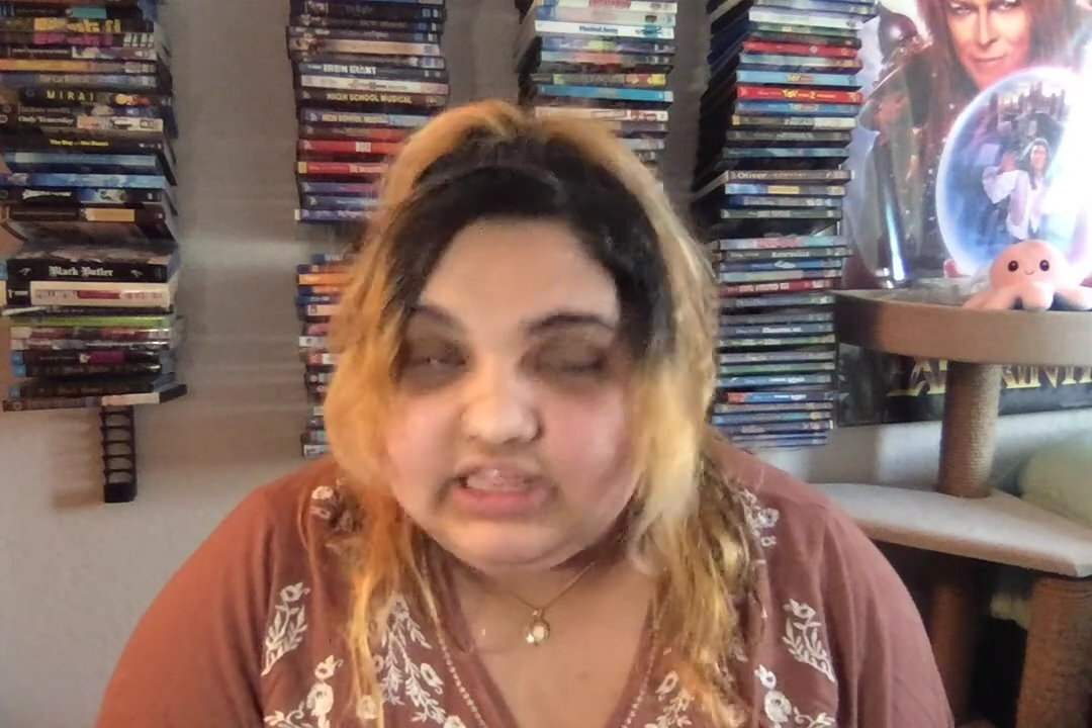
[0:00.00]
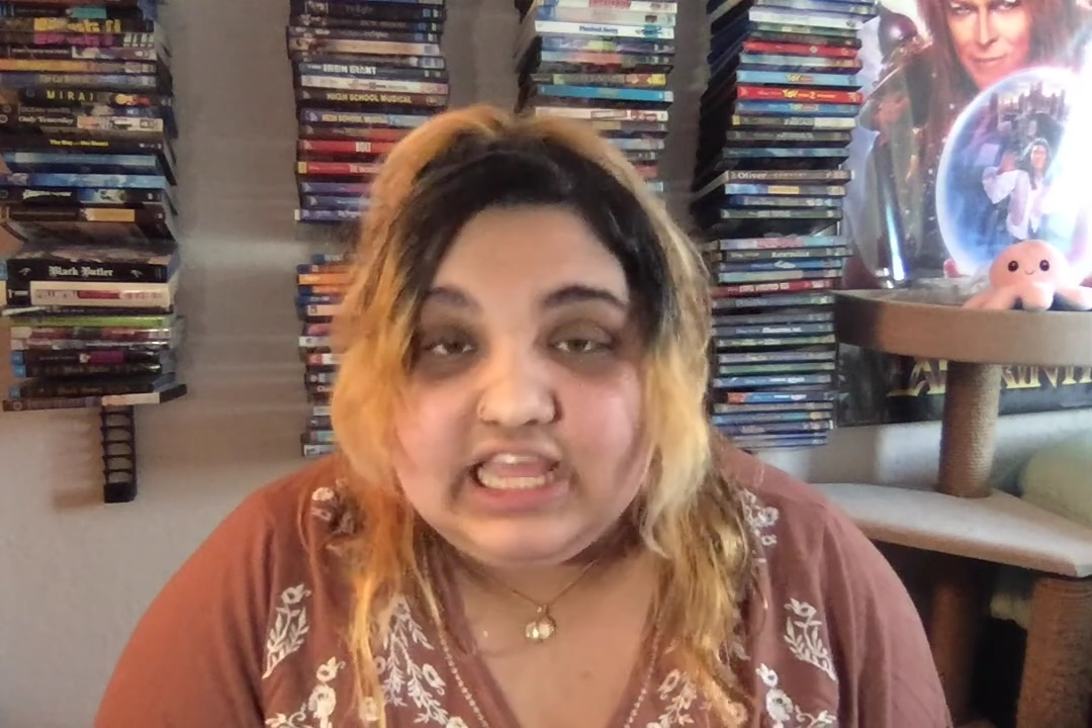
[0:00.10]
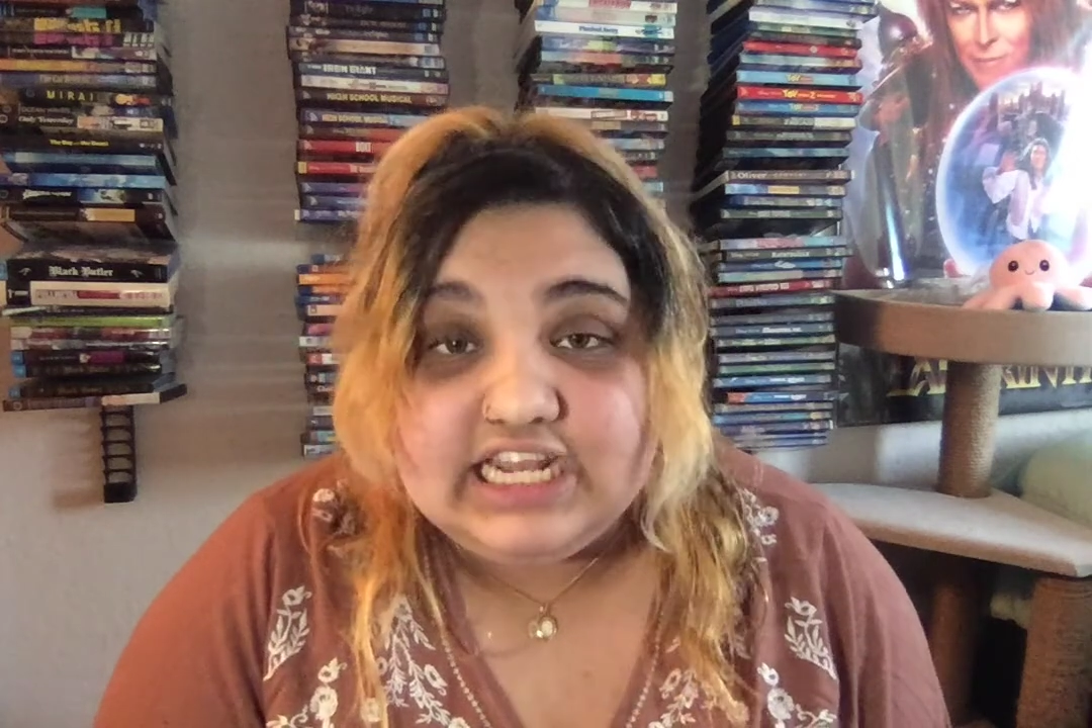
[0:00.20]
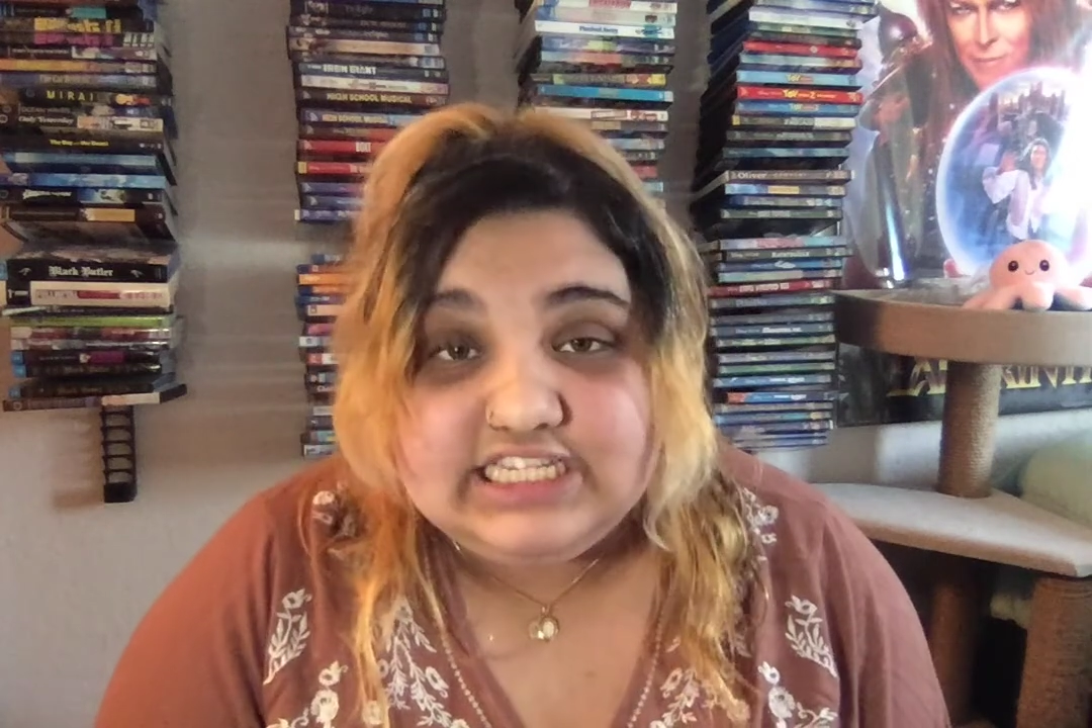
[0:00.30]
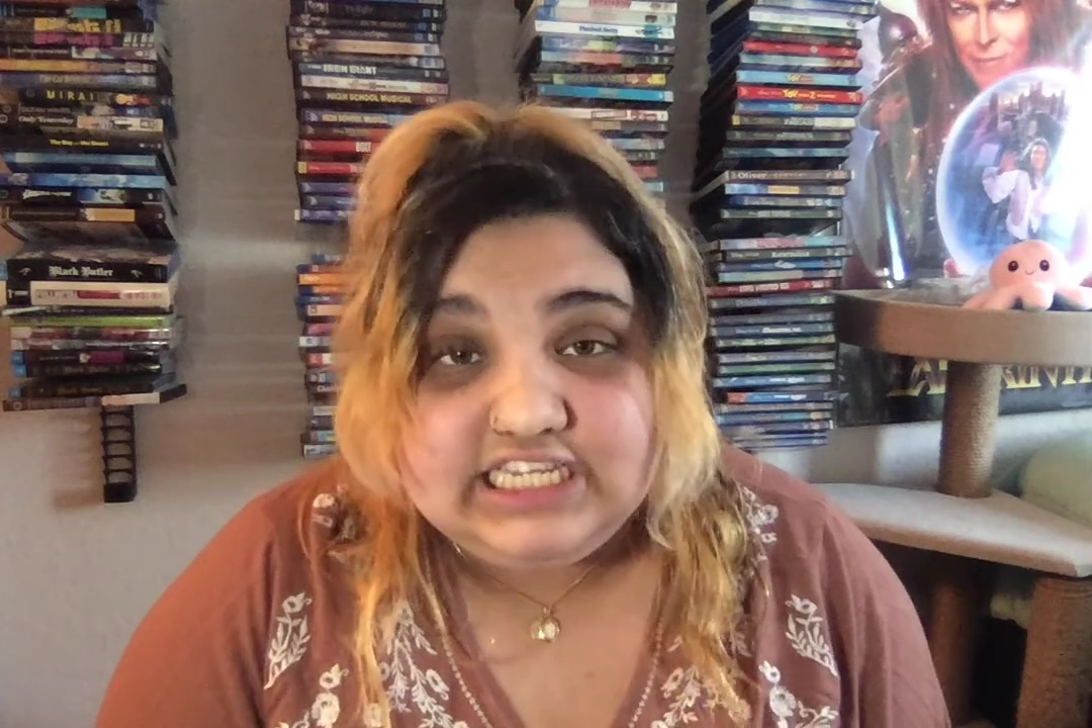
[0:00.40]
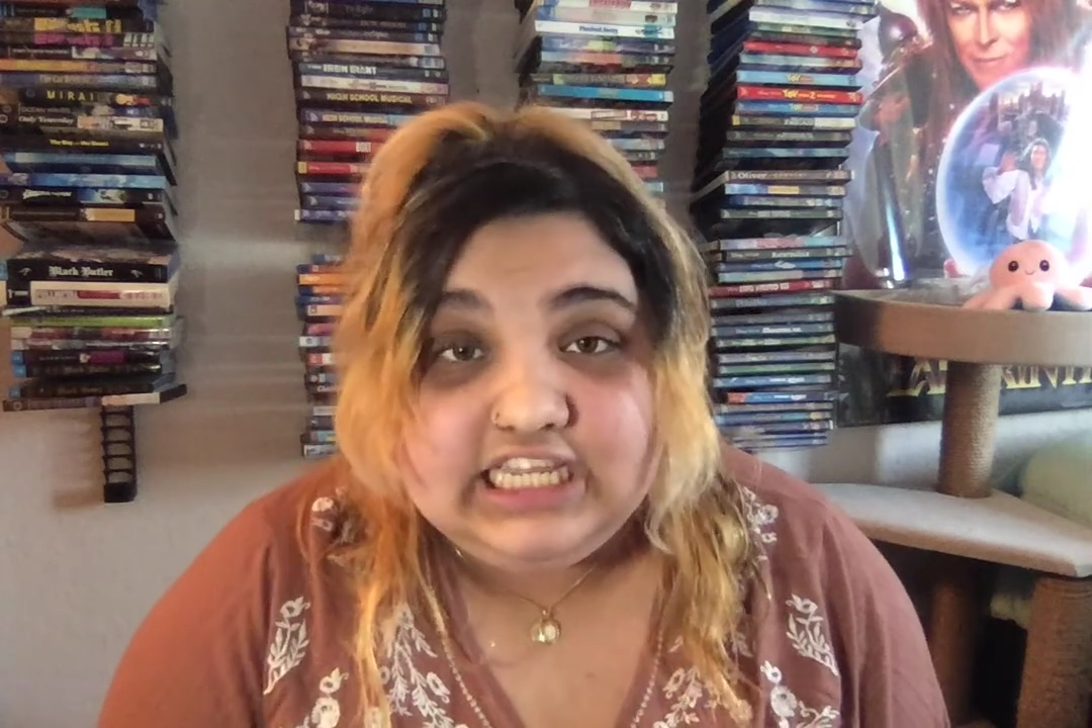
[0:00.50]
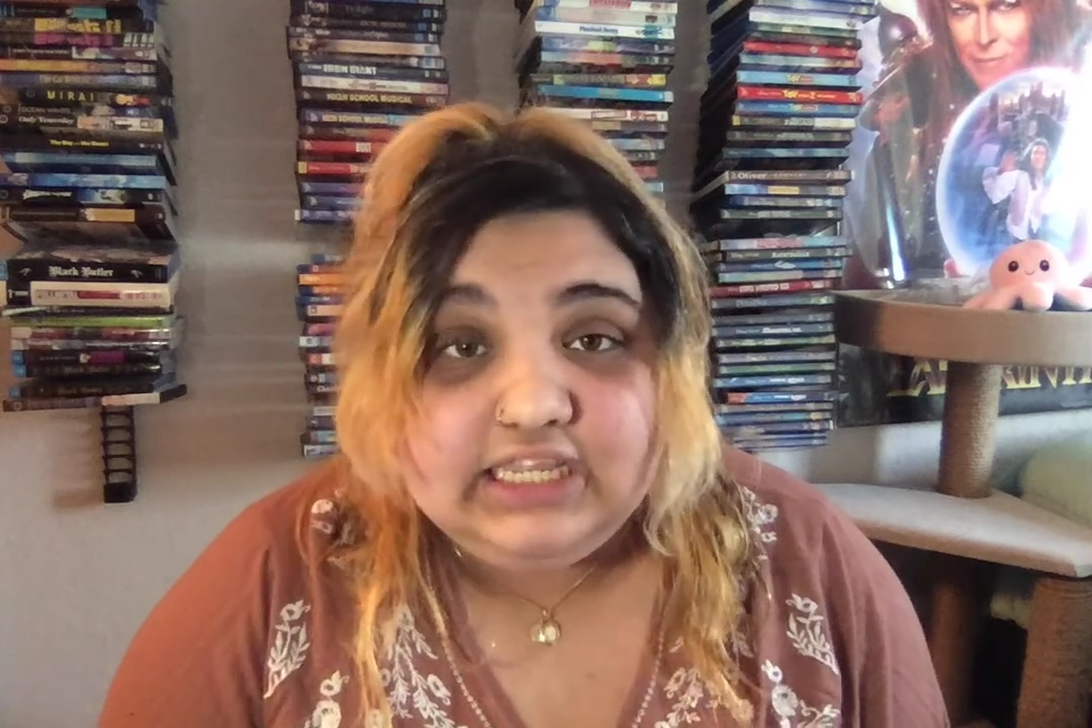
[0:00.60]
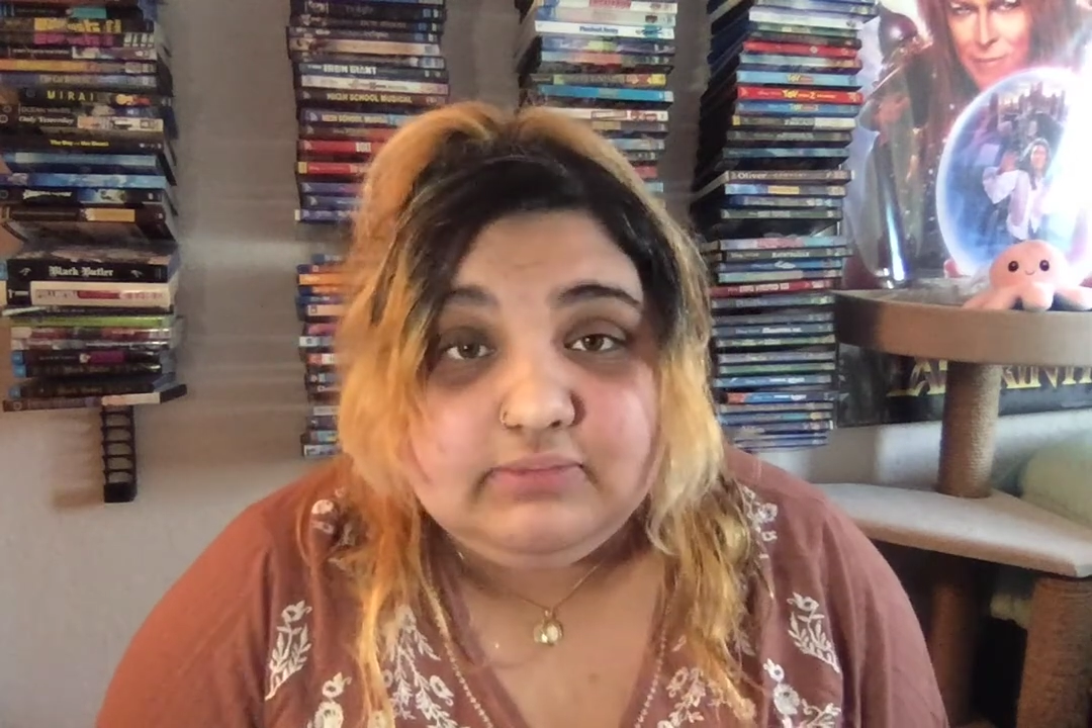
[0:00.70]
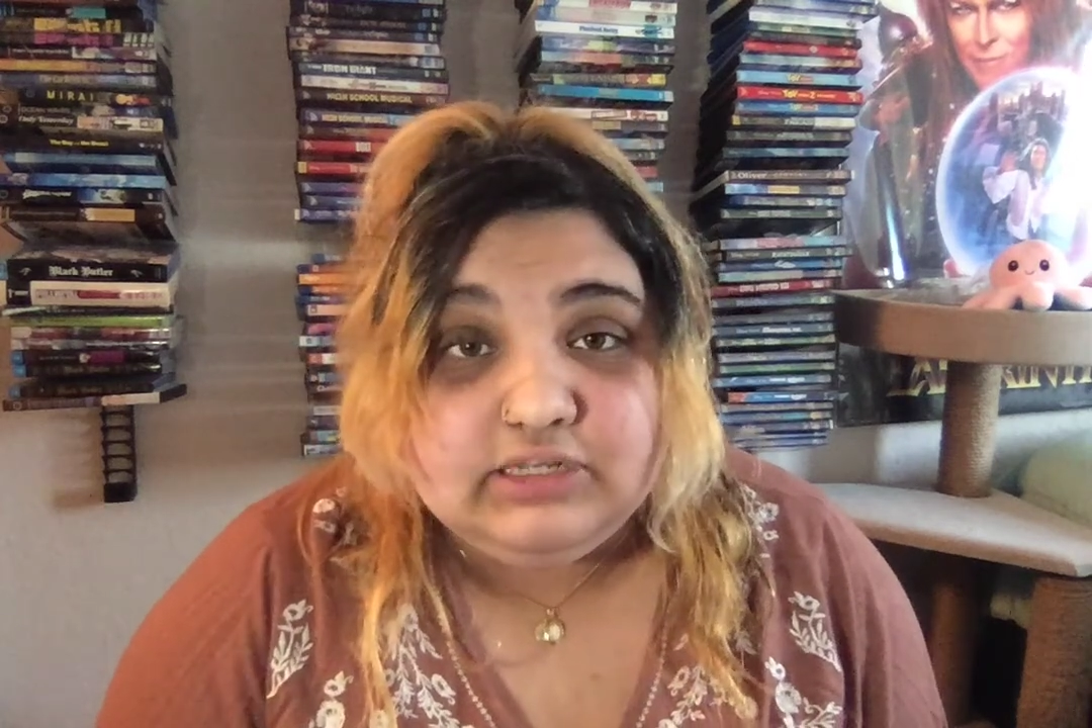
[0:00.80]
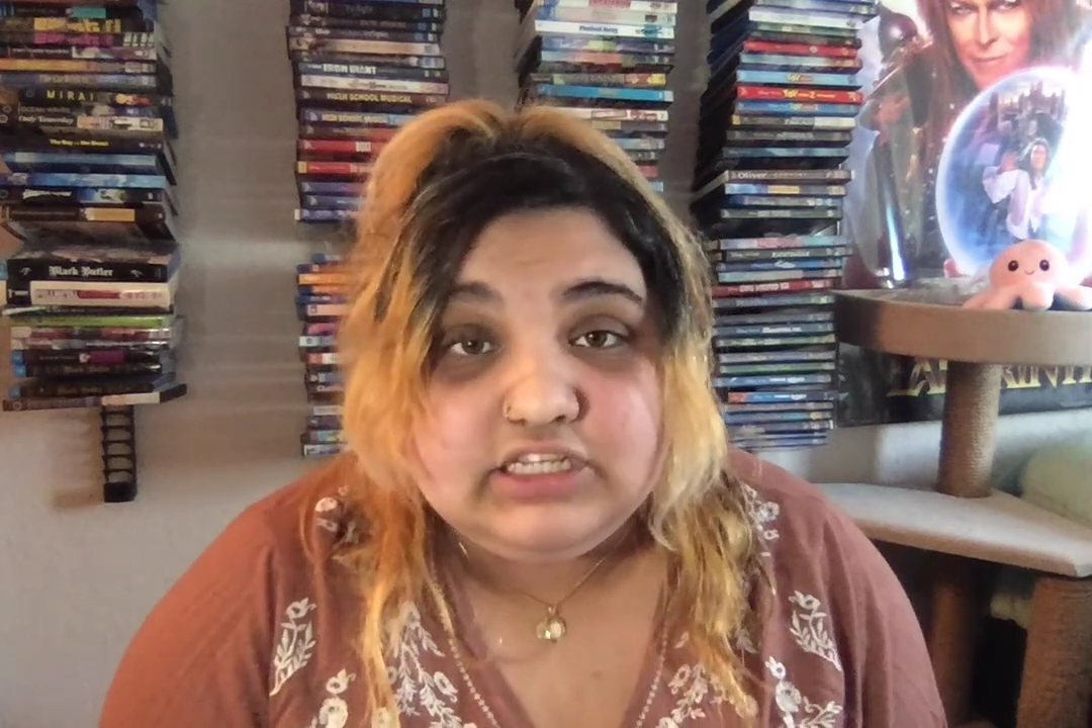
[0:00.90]
that
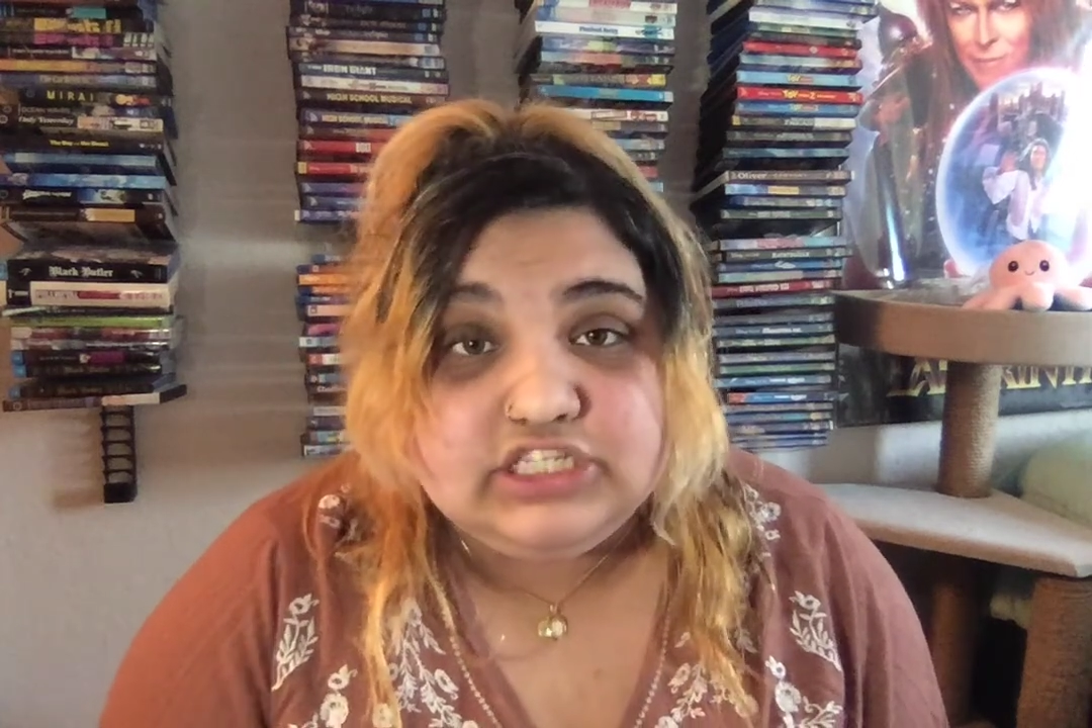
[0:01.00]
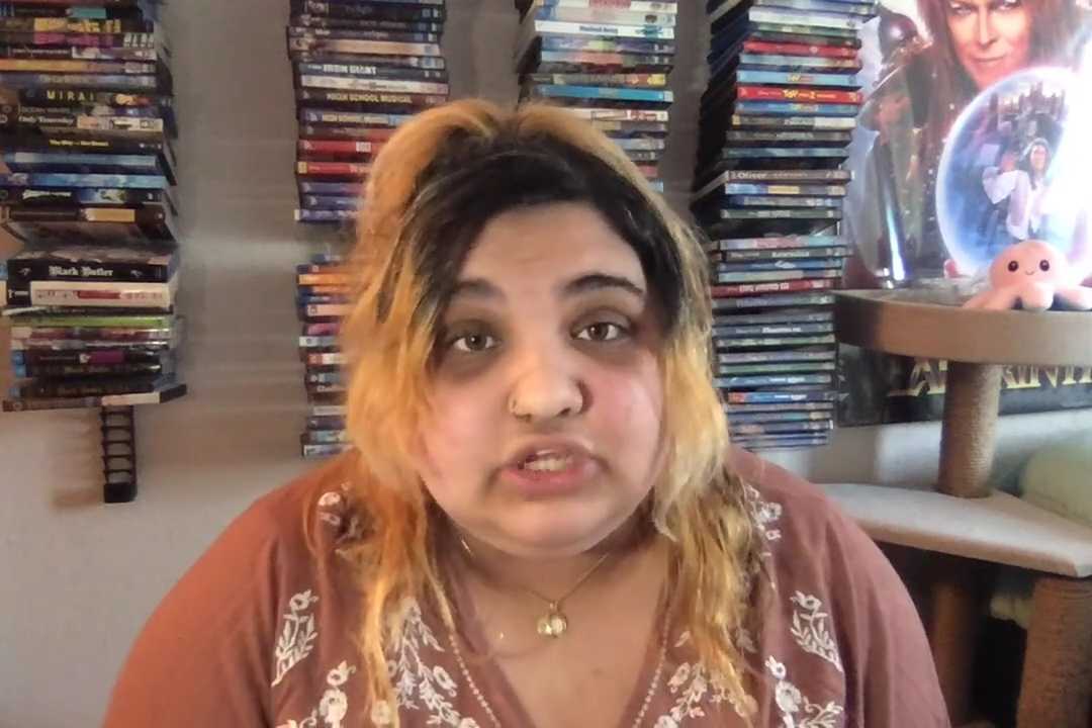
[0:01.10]
team,